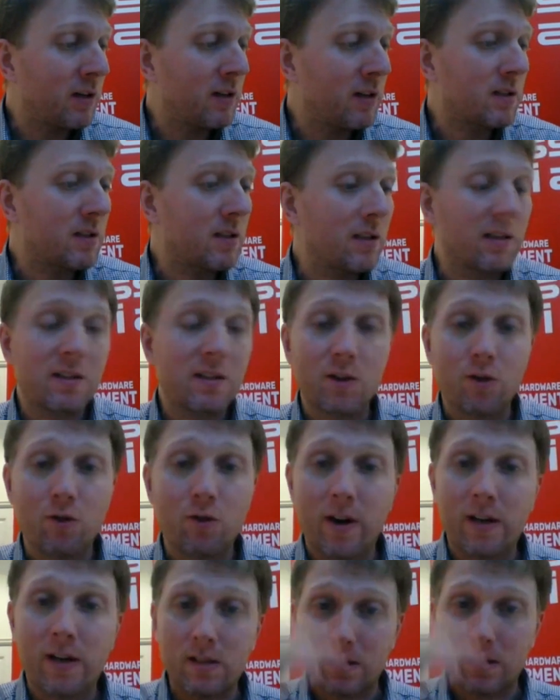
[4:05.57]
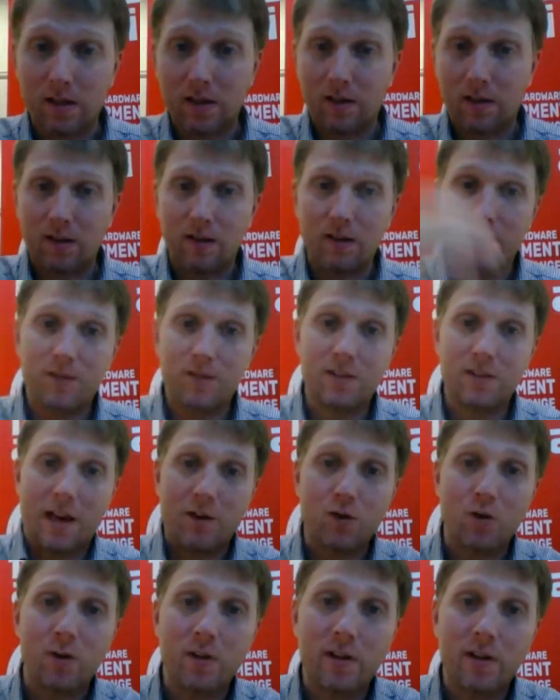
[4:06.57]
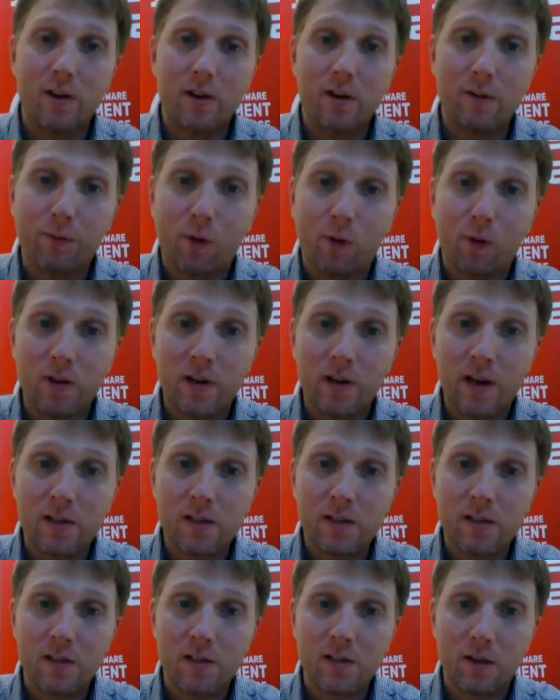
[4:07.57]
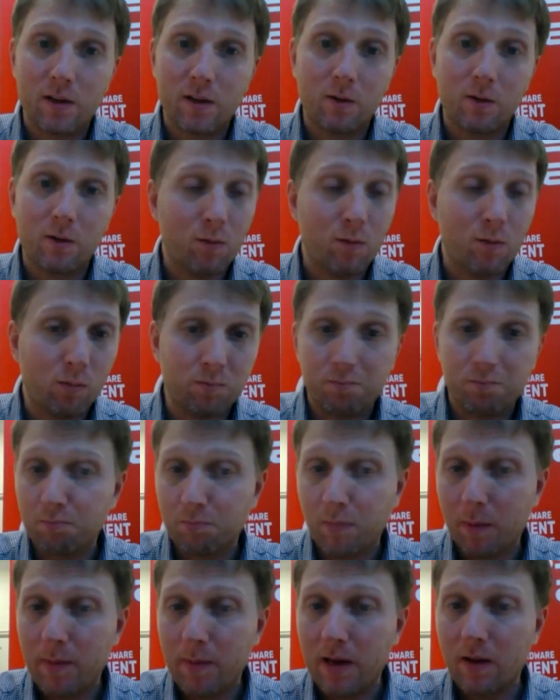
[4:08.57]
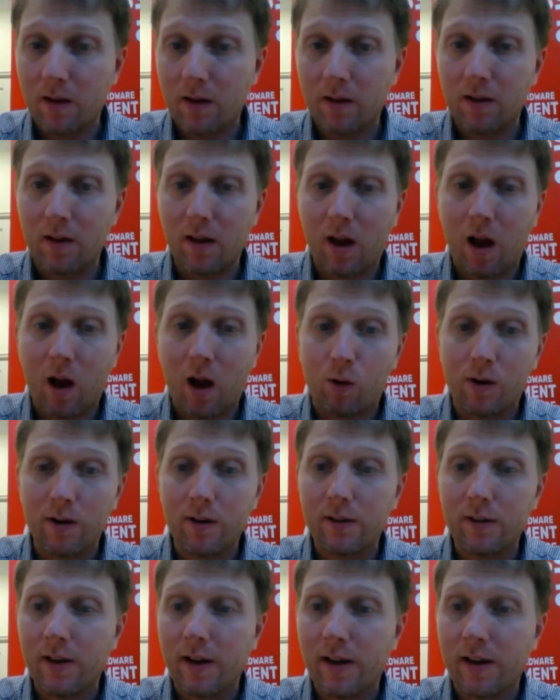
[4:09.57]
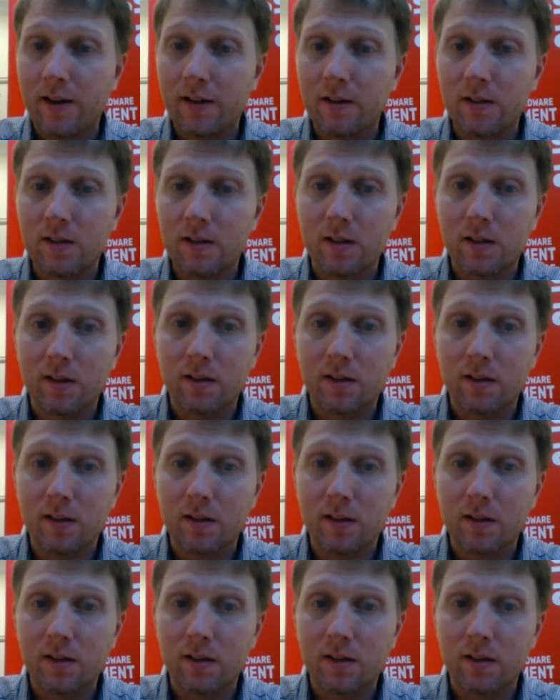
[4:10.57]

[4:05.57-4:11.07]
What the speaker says: It's a great schedule here for the next maybe an hour, and